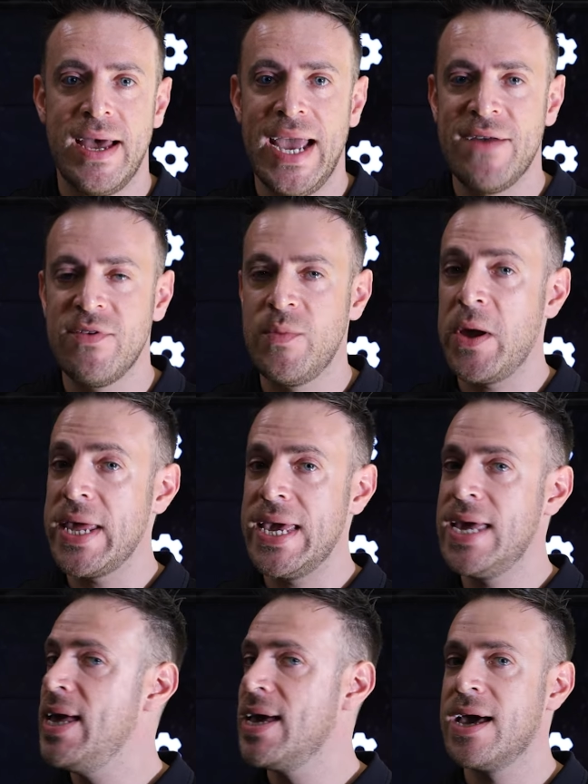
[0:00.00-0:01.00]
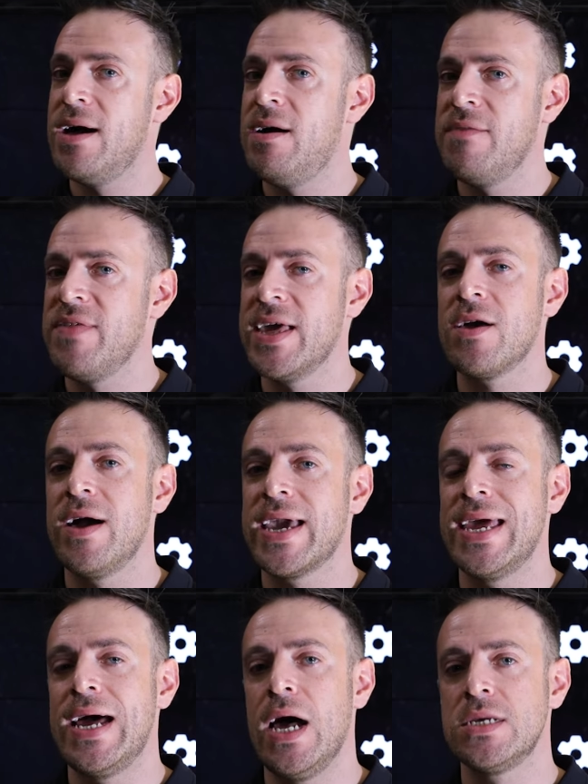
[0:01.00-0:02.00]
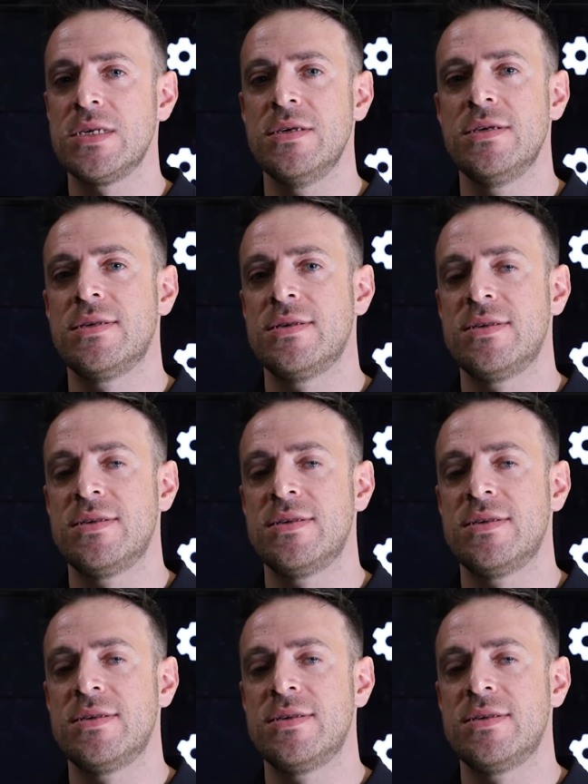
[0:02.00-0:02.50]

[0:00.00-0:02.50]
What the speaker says: everybody, I think I get asked this